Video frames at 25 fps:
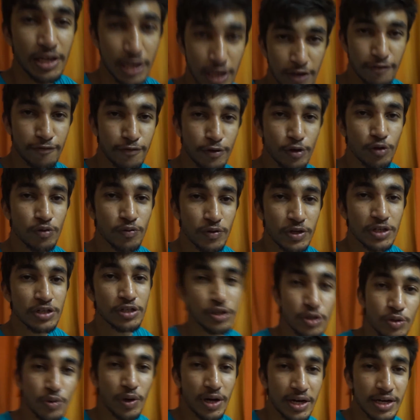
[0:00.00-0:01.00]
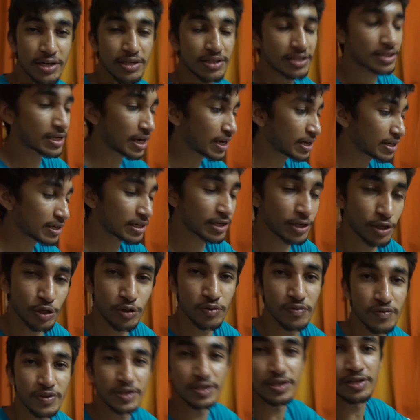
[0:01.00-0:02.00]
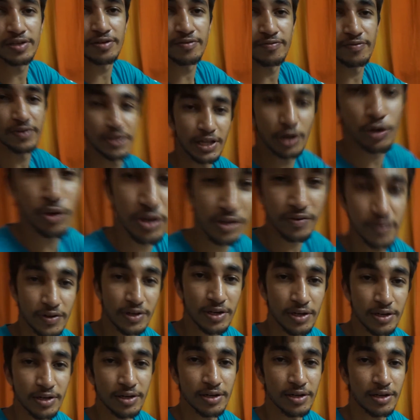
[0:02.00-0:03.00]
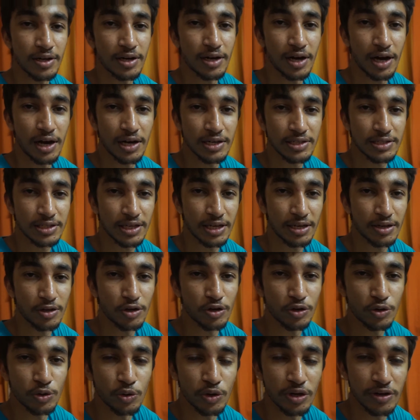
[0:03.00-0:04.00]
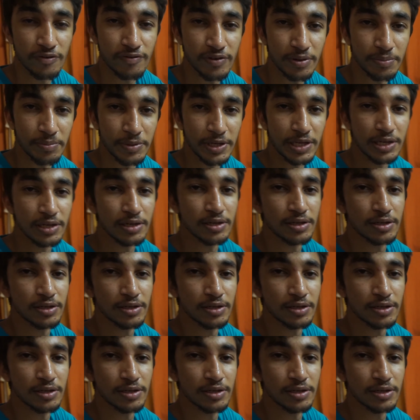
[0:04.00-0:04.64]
if you wish to understand it you will without even asking or knowing from me.